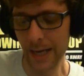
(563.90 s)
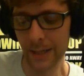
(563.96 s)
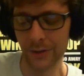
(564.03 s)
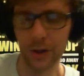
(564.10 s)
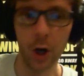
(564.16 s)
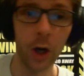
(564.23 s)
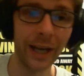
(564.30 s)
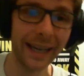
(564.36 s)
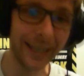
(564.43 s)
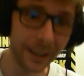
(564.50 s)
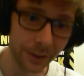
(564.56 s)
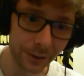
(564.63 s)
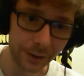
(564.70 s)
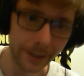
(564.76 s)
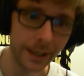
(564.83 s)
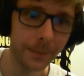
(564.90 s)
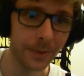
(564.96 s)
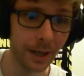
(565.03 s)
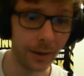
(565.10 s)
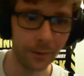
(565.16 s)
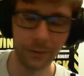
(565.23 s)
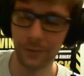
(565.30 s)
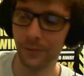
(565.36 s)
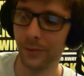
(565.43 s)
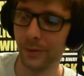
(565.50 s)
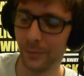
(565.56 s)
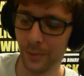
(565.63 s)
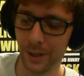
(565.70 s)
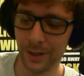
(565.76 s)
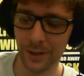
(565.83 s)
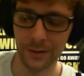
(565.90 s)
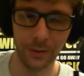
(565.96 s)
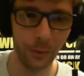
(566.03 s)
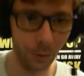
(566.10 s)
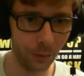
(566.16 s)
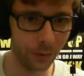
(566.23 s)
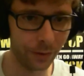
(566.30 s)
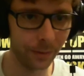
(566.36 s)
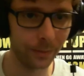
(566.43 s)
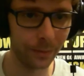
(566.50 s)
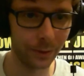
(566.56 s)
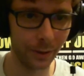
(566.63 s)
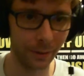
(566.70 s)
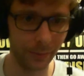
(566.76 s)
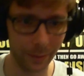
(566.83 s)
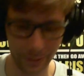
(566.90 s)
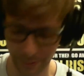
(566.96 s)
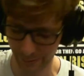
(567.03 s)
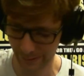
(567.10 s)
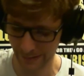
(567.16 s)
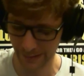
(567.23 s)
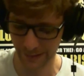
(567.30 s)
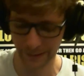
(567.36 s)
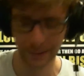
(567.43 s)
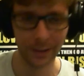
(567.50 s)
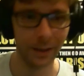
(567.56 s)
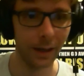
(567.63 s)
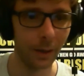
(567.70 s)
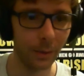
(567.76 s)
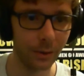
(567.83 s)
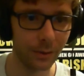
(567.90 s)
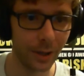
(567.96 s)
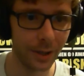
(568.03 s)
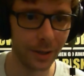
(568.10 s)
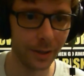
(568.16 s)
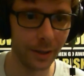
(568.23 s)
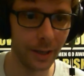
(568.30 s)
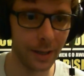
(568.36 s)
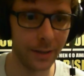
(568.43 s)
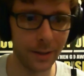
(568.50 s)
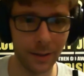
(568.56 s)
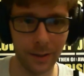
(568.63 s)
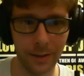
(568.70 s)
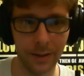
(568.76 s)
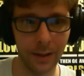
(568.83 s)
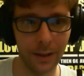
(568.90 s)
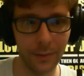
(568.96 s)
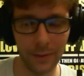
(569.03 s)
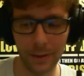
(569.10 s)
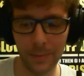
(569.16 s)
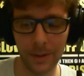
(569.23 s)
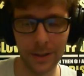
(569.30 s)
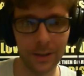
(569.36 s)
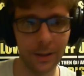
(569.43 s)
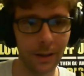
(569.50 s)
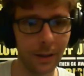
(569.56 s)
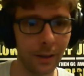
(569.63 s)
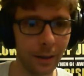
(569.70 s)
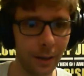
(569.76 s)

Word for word: Starkings himself, which is awesome. So I will treasure that. Thank you very much, sir.